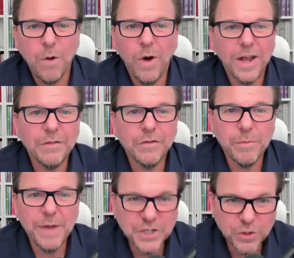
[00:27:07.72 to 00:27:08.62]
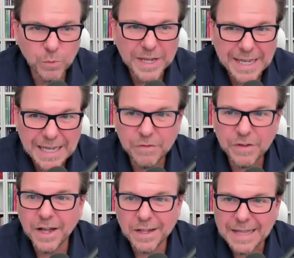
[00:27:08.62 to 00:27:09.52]
what information we
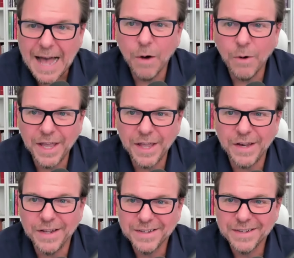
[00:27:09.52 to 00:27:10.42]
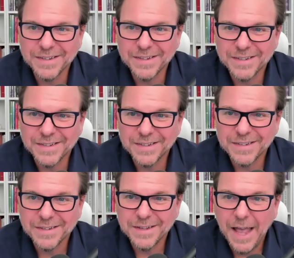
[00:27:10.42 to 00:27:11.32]
even allow in
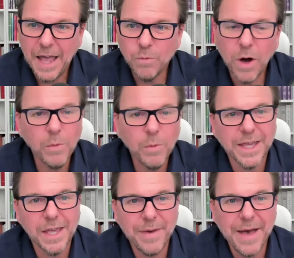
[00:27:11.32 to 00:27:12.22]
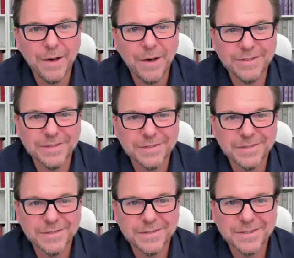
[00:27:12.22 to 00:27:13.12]
and what we keep out.
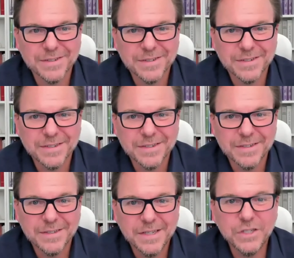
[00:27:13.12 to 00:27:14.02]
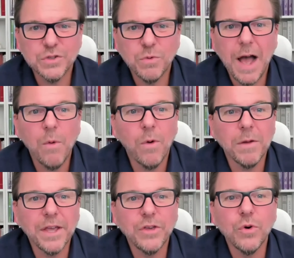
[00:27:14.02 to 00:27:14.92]
This is why I
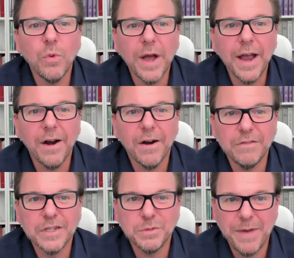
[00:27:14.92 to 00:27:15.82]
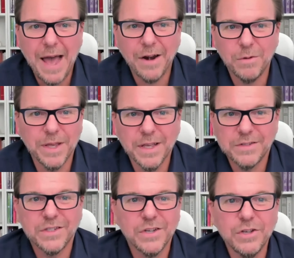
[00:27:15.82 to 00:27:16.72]
want to make you aware of this pattern,
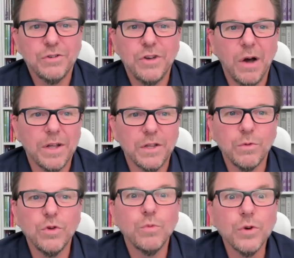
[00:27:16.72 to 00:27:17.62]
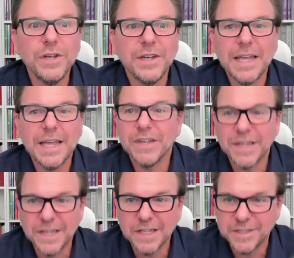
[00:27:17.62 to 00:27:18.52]
because until you know it, you wouldn't
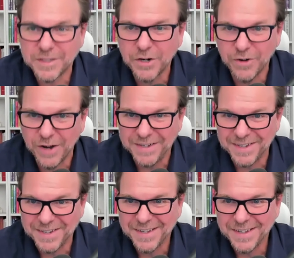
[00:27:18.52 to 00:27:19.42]
even consider it.